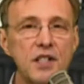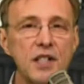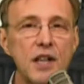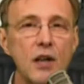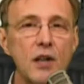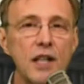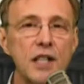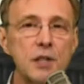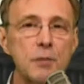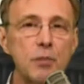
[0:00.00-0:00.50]

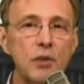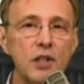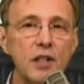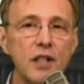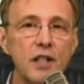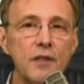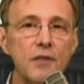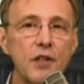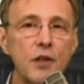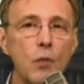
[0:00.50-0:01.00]
outlets
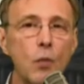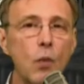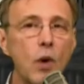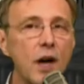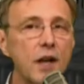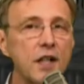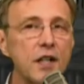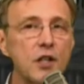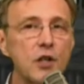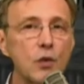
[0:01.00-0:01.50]
believe that
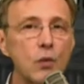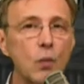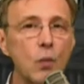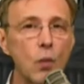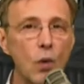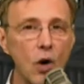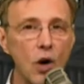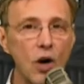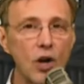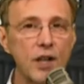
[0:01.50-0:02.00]
wanting to
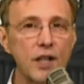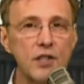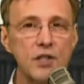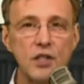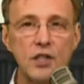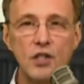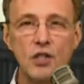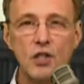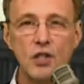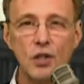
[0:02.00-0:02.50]
work is
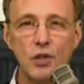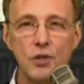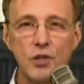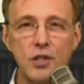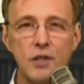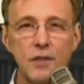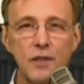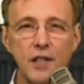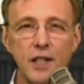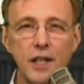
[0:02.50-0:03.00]

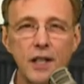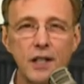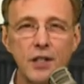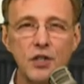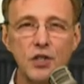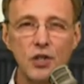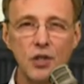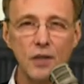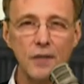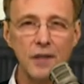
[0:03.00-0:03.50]
exclusively a
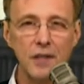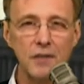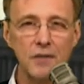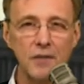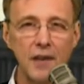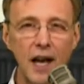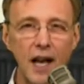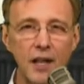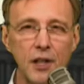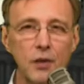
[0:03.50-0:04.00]
conservative
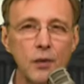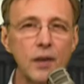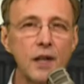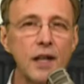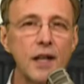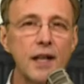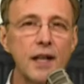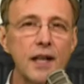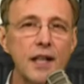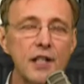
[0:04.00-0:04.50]
value,
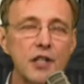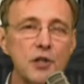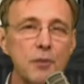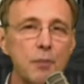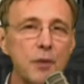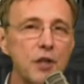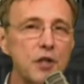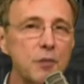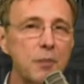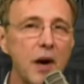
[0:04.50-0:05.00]
and
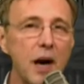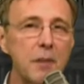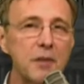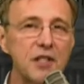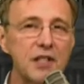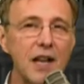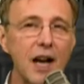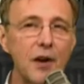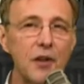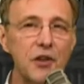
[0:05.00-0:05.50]
SpongeBob
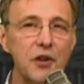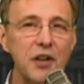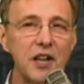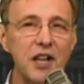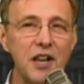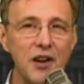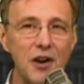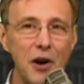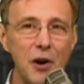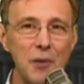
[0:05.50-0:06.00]
is now their
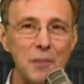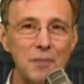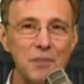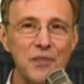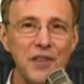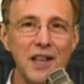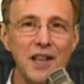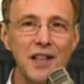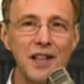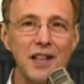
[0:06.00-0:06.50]
hero.
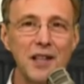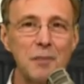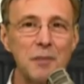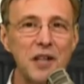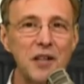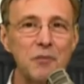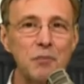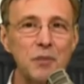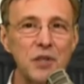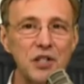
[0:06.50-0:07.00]
They
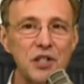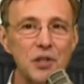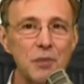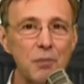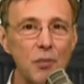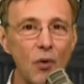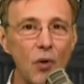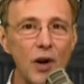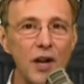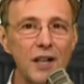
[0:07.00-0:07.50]
may have missed the
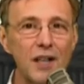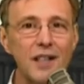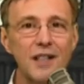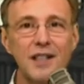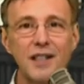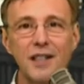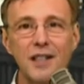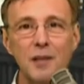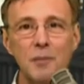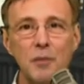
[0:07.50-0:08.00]
point
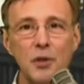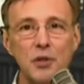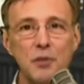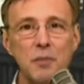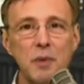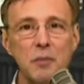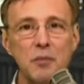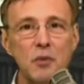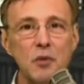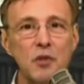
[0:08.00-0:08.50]
that
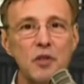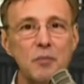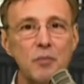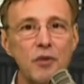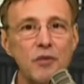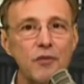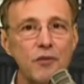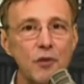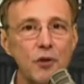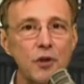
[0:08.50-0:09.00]
most people would
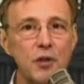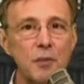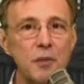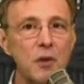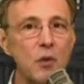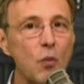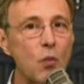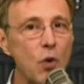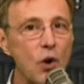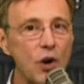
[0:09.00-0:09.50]
prefer to
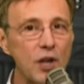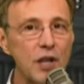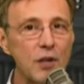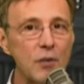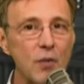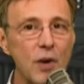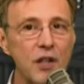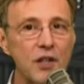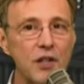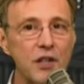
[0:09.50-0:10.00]
be
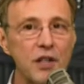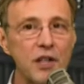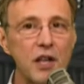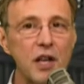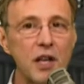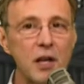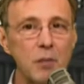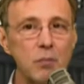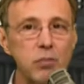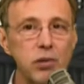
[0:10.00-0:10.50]
working rather than
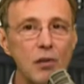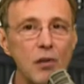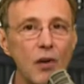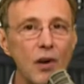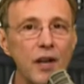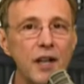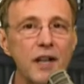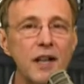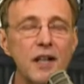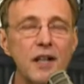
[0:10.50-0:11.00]

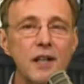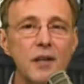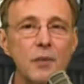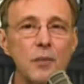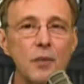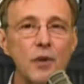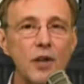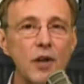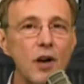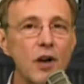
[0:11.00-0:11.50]
unemployed,
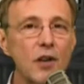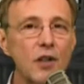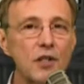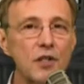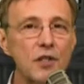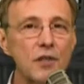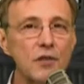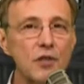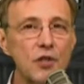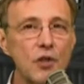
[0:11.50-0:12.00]

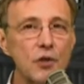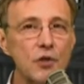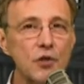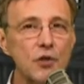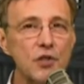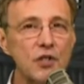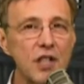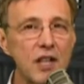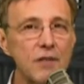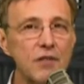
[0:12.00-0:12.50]
regardless of
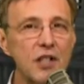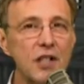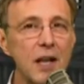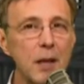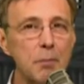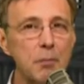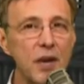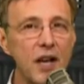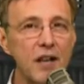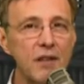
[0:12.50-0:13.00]
social safety
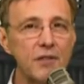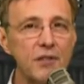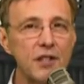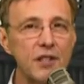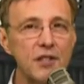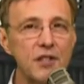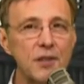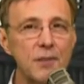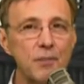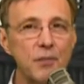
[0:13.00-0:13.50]
net
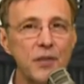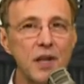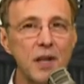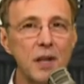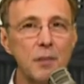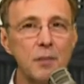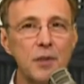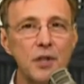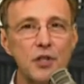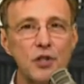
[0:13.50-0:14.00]
benefits.
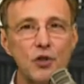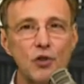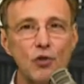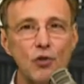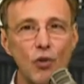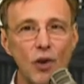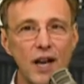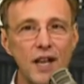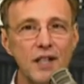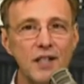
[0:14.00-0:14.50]
But it's
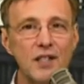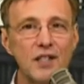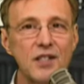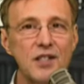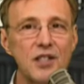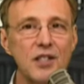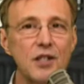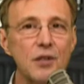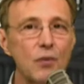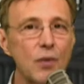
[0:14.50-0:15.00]
great to
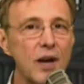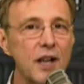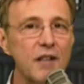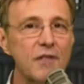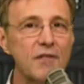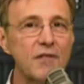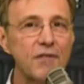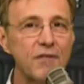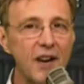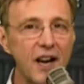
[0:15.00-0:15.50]
see the right
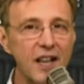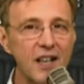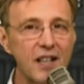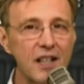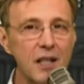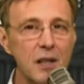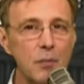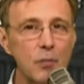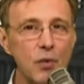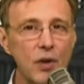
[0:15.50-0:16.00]

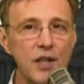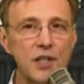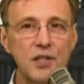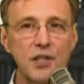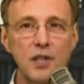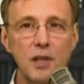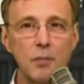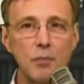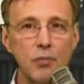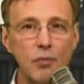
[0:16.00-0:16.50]
finally
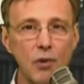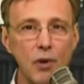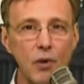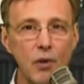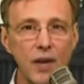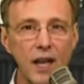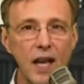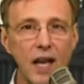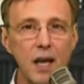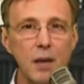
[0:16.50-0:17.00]
embracing a
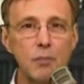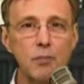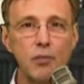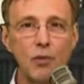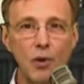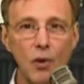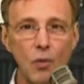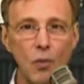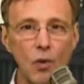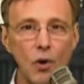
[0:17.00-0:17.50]
pro gay,
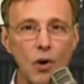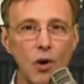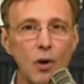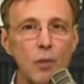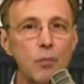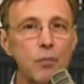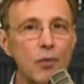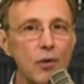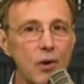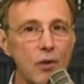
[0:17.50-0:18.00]
pro
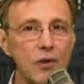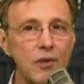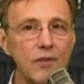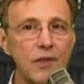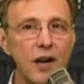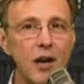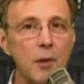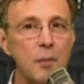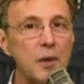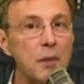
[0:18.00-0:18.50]
worker, pro
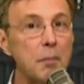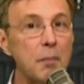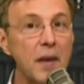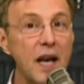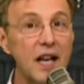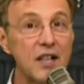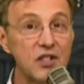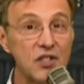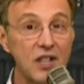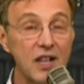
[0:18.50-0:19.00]
environment
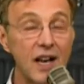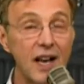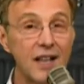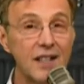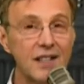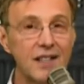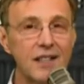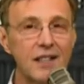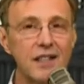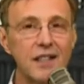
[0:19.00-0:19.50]

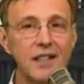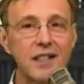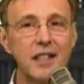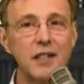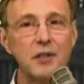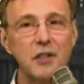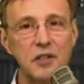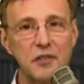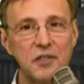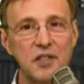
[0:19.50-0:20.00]
mascot,
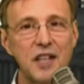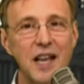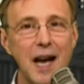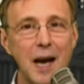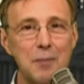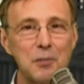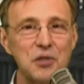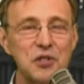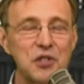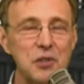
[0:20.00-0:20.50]
even if he
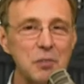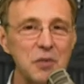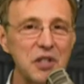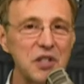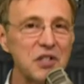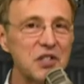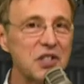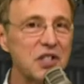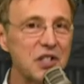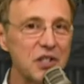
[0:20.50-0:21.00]
happens to be
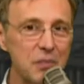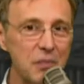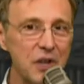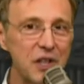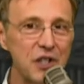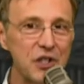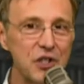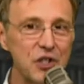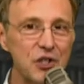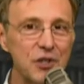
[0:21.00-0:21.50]
a sea
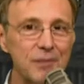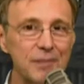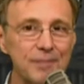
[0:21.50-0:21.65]
sponge.